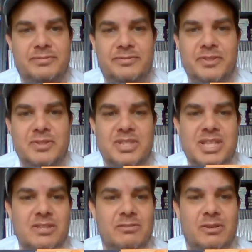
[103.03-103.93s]

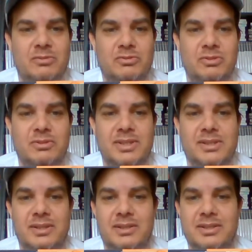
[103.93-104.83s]
13-year-old drew this
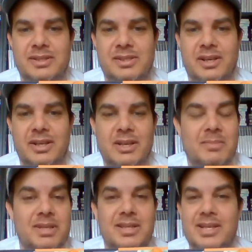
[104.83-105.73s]
guy. I
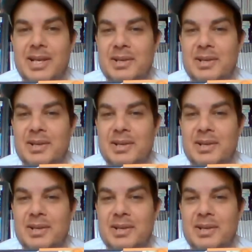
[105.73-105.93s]
mean,